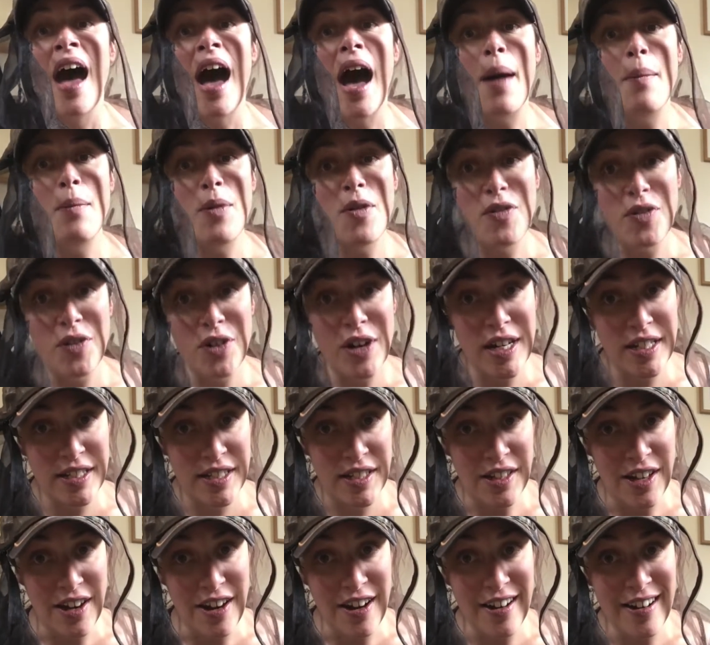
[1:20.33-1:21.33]
And before I
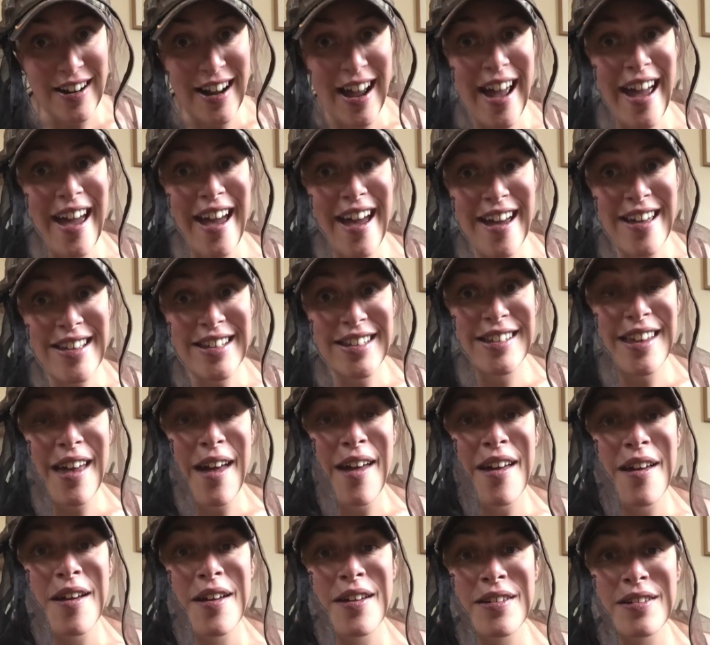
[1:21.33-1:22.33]
start, it is
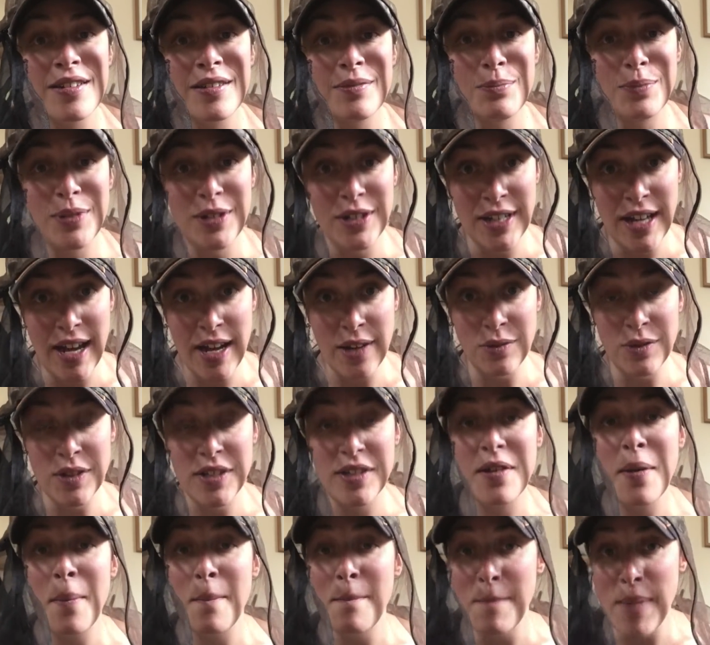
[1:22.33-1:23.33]

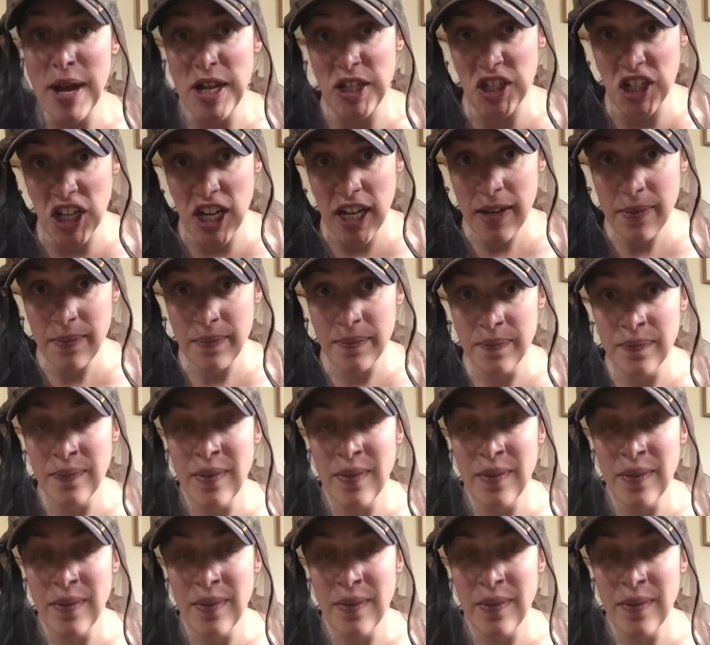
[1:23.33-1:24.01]
pronounced midgie.